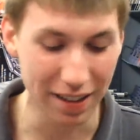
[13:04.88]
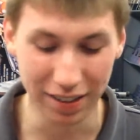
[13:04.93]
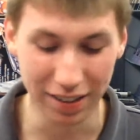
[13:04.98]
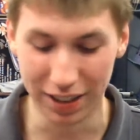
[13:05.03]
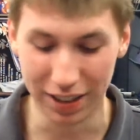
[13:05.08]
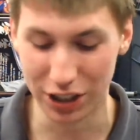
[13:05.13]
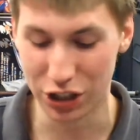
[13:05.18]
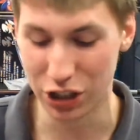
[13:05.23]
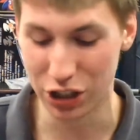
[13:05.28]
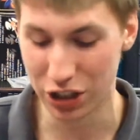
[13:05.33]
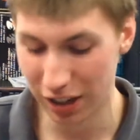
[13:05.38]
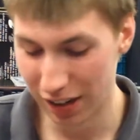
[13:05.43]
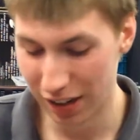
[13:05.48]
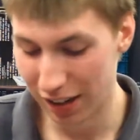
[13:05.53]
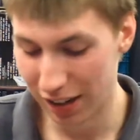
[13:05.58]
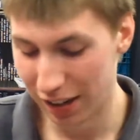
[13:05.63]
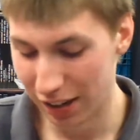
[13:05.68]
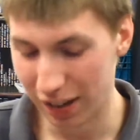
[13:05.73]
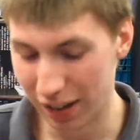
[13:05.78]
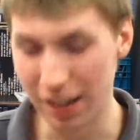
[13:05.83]
English
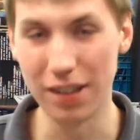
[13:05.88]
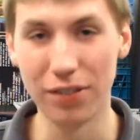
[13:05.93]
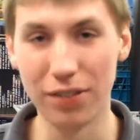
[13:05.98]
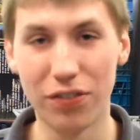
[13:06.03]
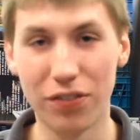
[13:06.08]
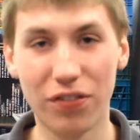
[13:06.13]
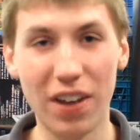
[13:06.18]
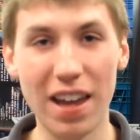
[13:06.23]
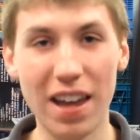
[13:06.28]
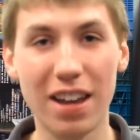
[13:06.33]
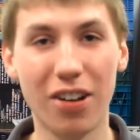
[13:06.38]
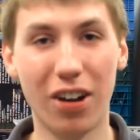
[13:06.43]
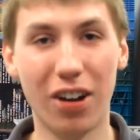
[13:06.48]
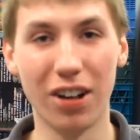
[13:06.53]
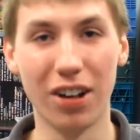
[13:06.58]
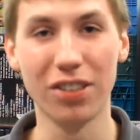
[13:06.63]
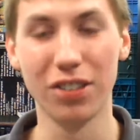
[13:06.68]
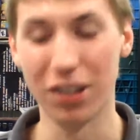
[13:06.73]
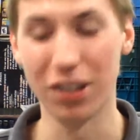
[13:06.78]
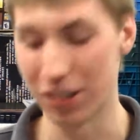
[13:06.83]
in fake
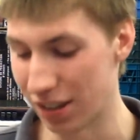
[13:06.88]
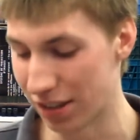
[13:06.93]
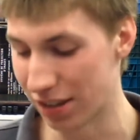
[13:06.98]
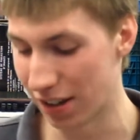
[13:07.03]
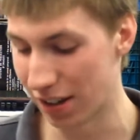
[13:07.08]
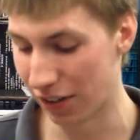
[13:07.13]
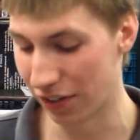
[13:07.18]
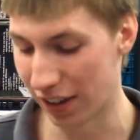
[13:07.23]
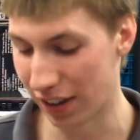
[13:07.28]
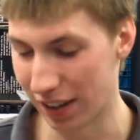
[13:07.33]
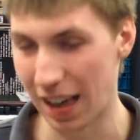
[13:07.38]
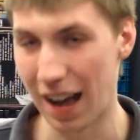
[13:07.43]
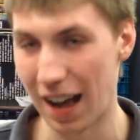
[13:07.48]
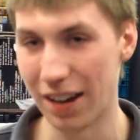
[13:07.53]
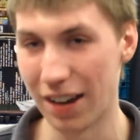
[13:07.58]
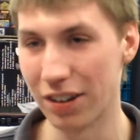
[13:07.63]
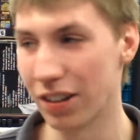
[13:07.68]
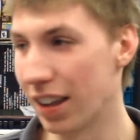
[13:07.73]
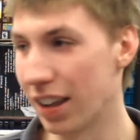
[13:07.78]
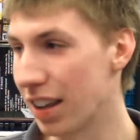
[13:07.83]
consoles and stuff like
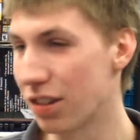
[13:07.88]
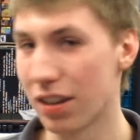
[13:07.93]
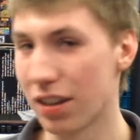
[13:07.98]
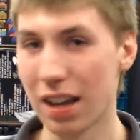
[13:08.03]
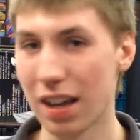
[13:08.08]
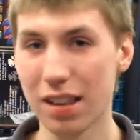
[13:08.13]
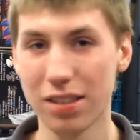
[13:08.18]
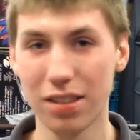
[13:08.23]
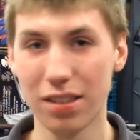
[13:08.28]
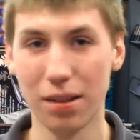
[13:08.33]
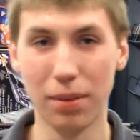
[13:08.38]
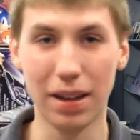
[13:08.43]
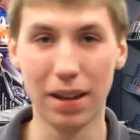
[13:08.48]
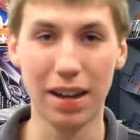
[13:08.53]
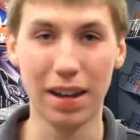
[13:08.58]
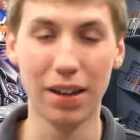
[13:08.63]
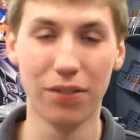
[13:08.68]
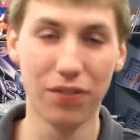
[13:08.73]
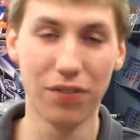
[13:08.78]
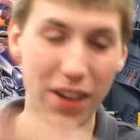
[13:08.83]
that. You get some a
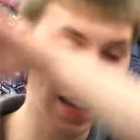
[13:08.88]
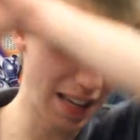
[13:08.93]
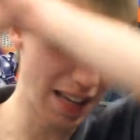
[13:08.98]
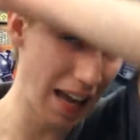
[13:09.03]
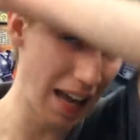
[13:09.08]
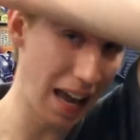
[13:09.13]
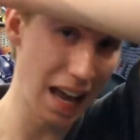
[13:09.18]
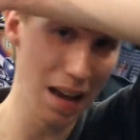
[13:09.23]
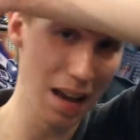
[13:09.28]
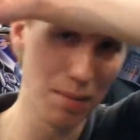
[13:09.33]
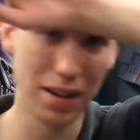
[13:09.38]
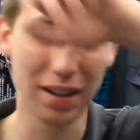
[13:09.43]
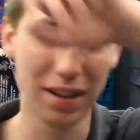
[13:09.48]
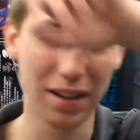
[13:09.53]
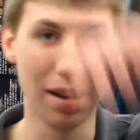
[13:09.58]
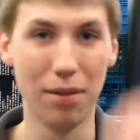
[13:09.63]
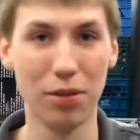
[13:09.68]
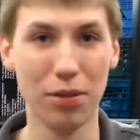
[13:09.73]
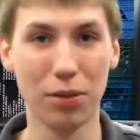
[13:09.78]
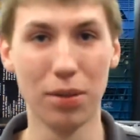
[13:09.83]
fake game and it
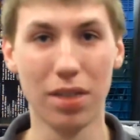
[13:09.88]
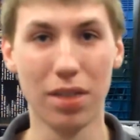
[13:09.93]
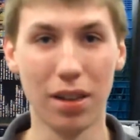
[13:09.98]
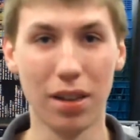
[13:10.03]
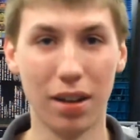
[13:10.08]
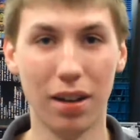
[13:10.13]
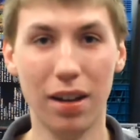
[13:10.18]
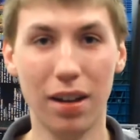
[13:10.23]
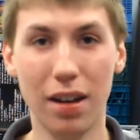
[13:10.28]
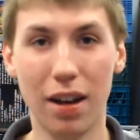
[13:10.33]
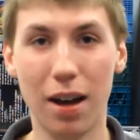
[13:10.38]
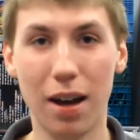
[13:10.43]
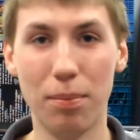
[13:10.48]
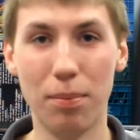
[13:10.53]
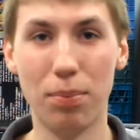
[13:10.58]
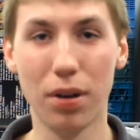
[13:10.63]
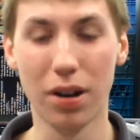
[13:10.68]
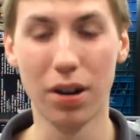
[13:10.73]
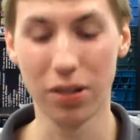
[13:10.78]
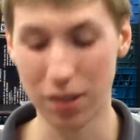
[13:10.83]
comes with a
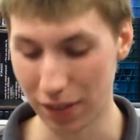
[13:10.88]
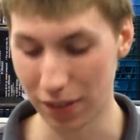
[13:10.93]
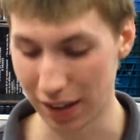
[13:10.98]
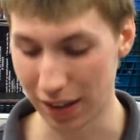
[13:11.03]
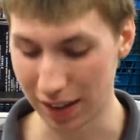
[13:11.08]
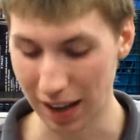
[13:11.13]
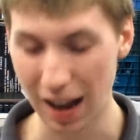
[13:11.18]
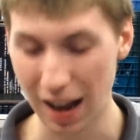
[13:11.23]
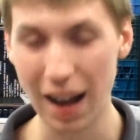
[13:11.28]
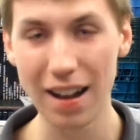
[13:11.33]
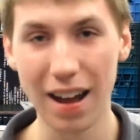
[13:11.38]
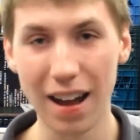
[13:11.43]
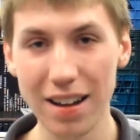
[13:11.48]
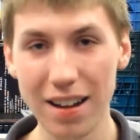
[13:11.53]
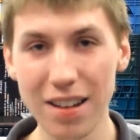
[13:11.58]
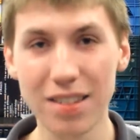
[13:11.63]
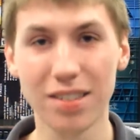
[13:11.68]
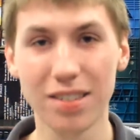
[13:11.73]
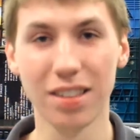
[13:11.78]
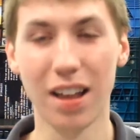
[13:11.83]
book or something like that. I
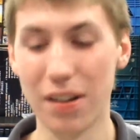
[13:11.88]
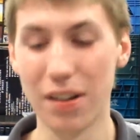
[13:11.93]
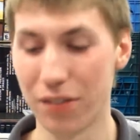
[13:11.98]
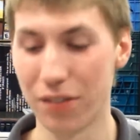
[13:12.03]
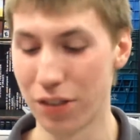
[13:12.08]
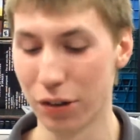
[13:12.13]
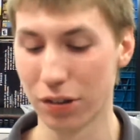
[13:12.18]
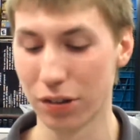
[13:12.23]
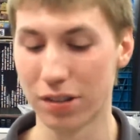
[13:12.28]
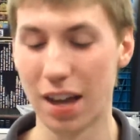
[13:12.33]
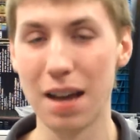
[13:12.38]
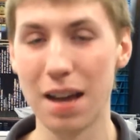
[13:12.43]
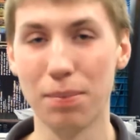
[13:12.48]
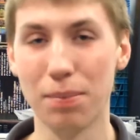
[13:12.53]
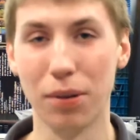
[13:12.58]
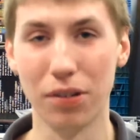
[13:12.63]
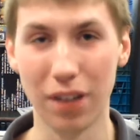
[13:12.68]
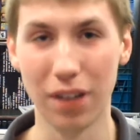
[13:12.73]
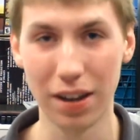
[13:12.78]
just love those typos.